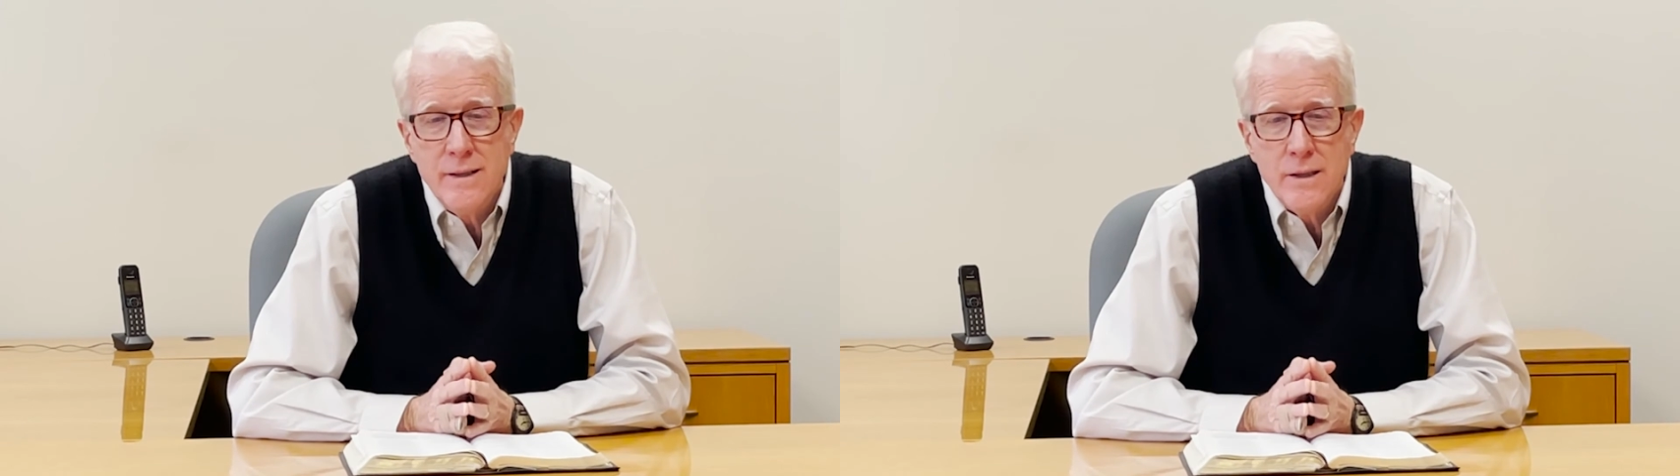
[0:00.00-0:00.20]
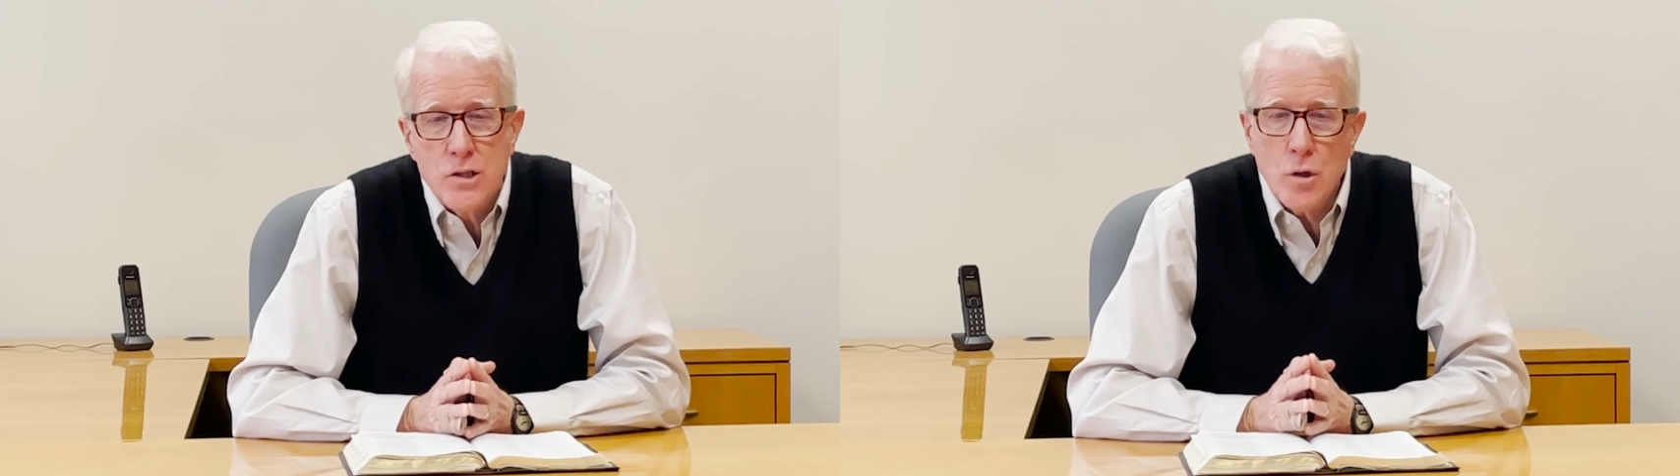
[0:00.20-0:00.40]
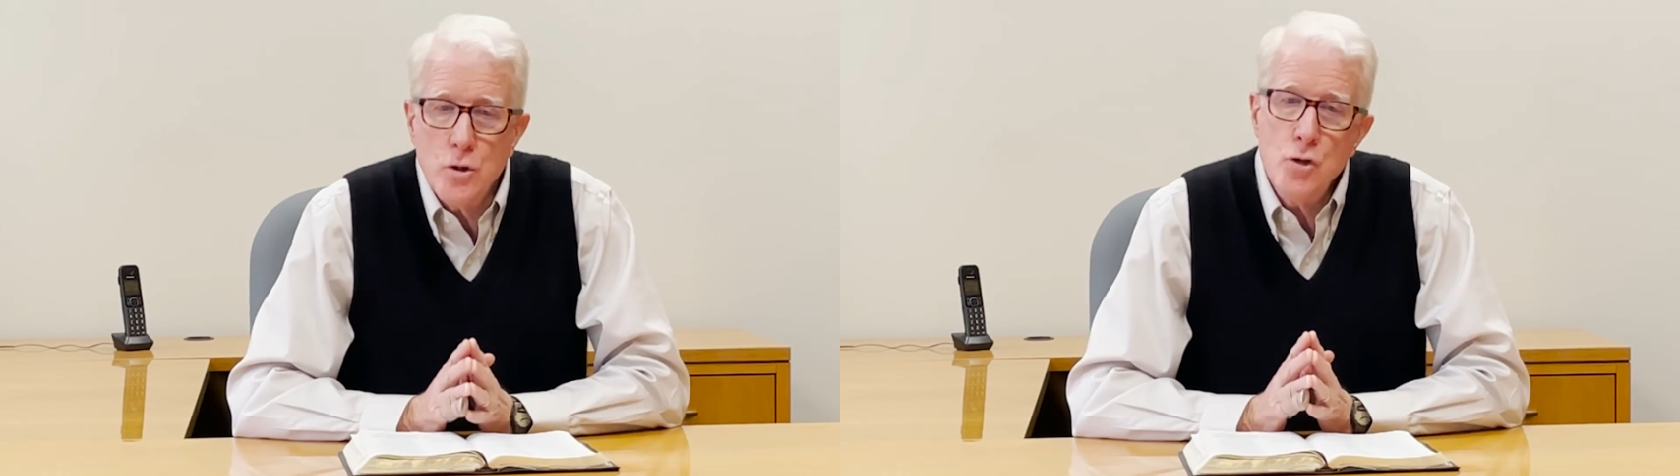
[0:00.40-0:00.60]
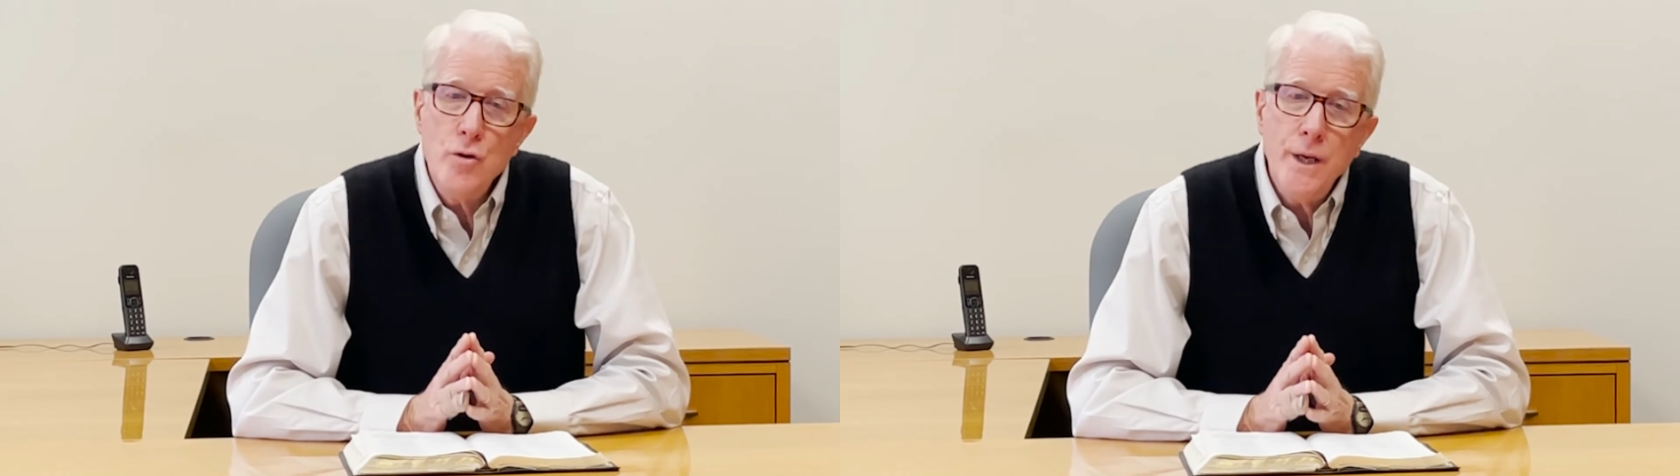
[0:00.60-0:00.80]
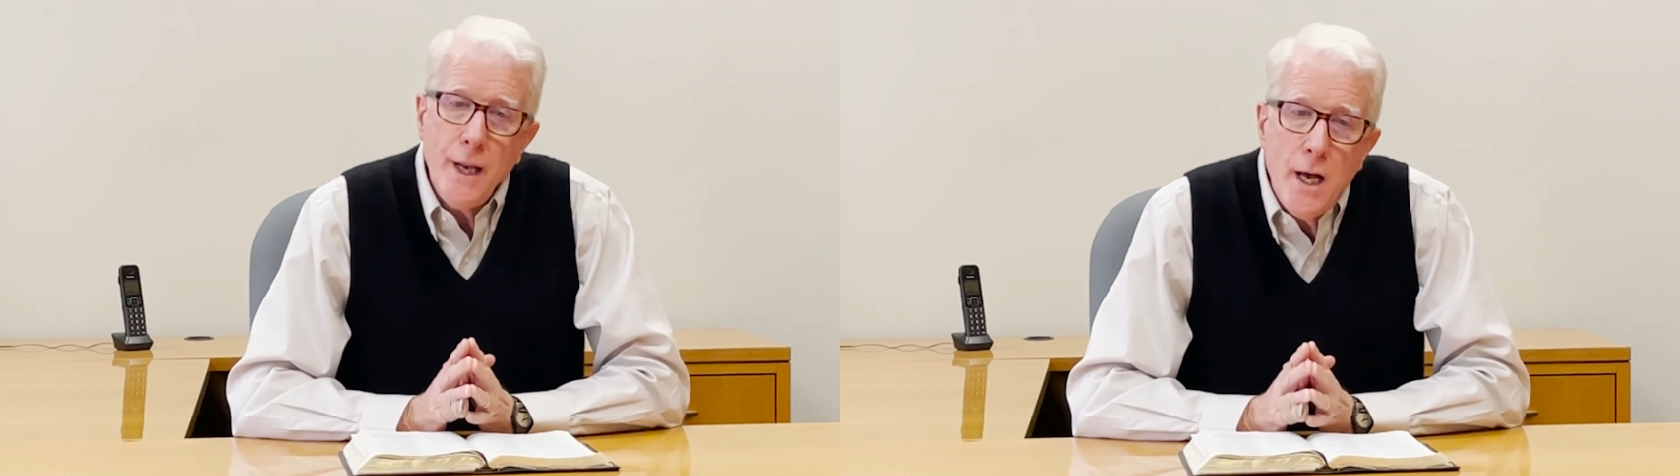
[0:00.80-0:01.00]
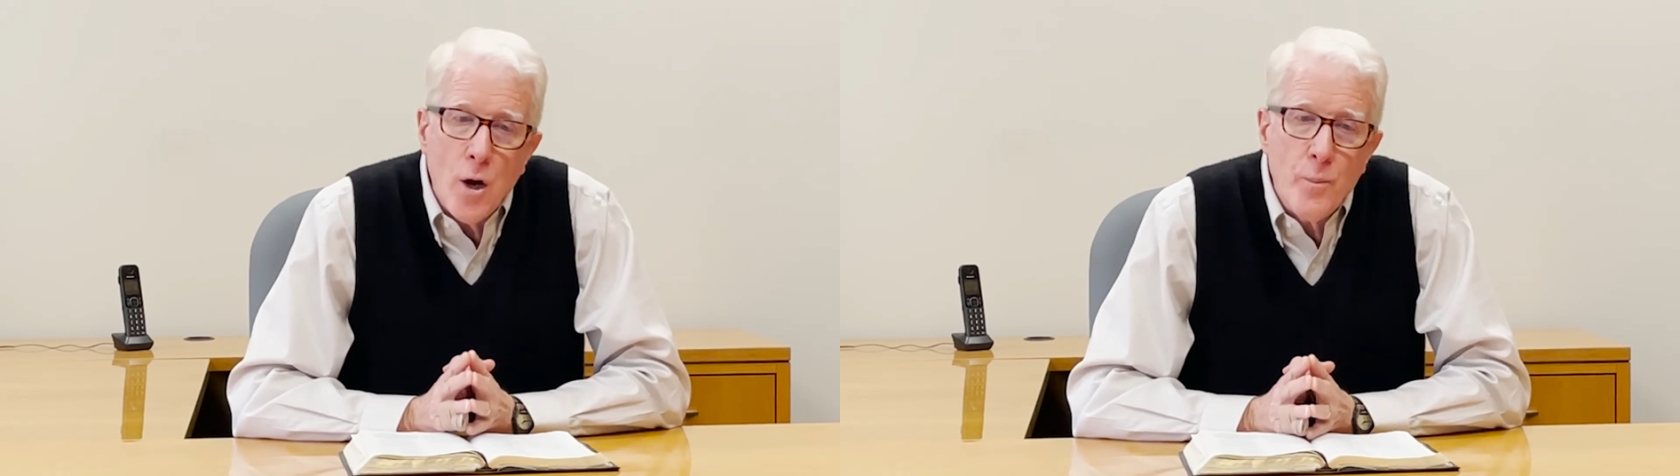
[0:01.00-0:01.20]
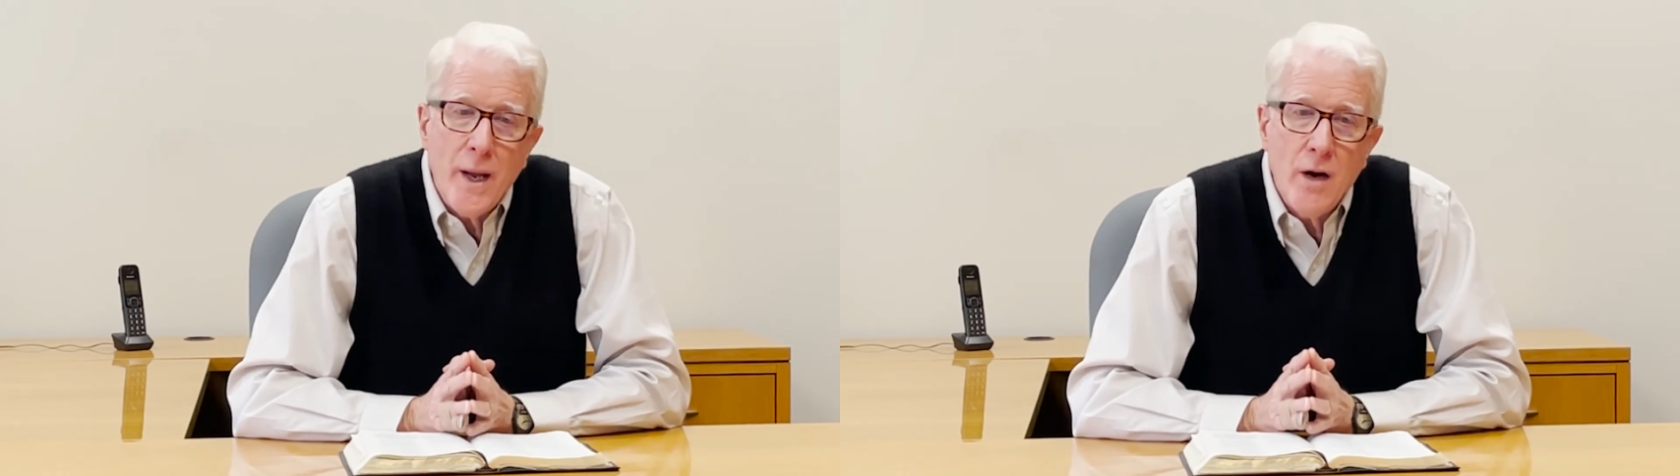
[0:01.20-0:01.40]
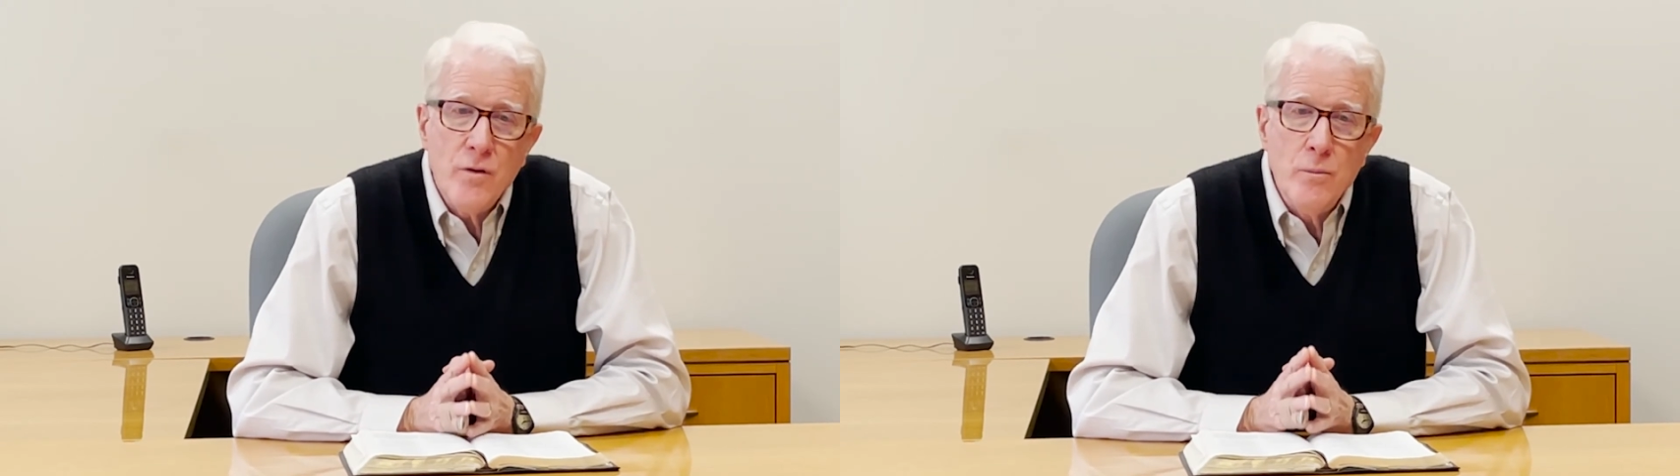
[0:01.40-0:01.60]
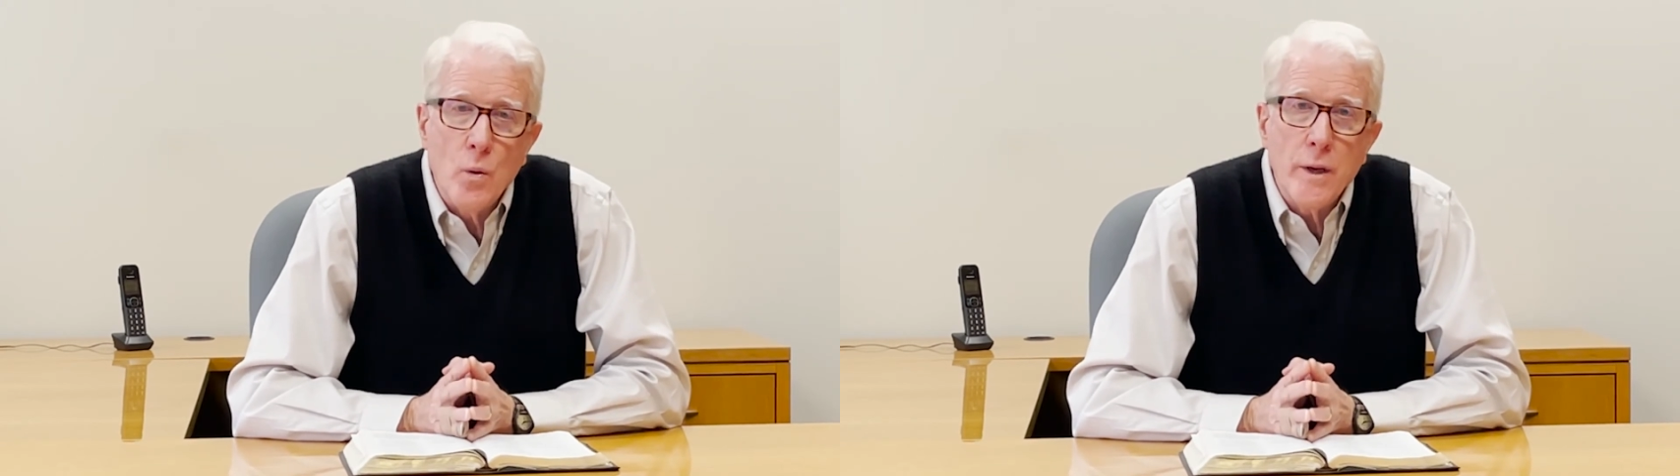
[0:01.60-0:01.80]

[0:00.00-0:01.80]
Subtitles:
And so as you get up every morning,